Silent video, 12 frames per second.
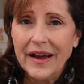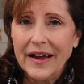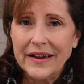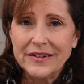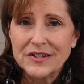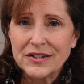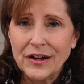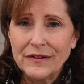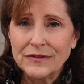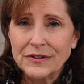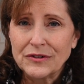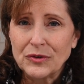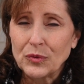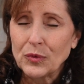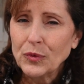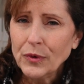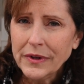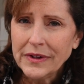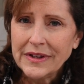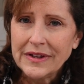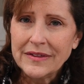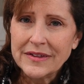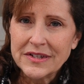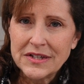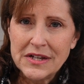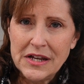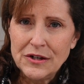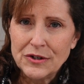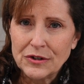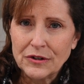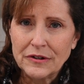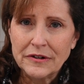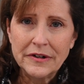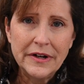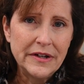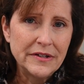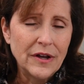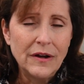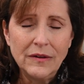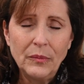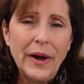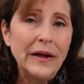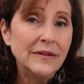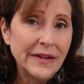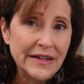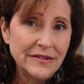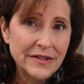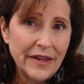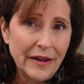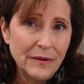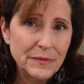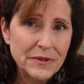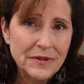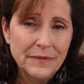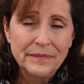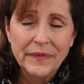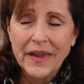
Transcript: I discovered really this teacher is all about landscapes.